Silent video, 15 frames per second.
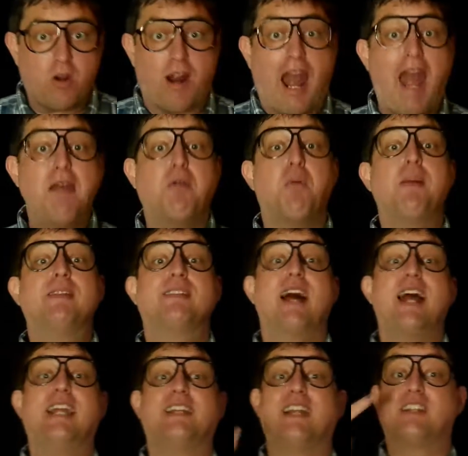I will be
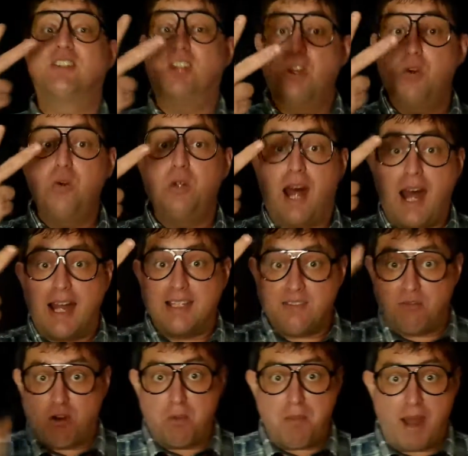signing the 2 laws of
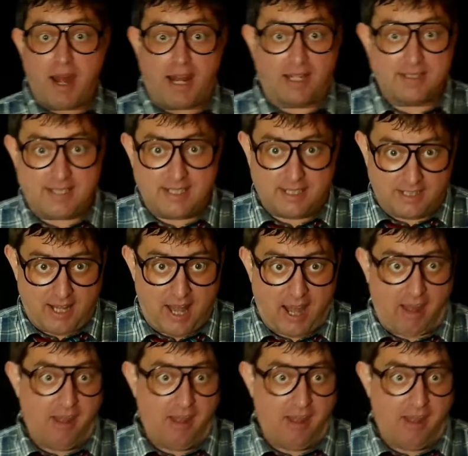robotics into law.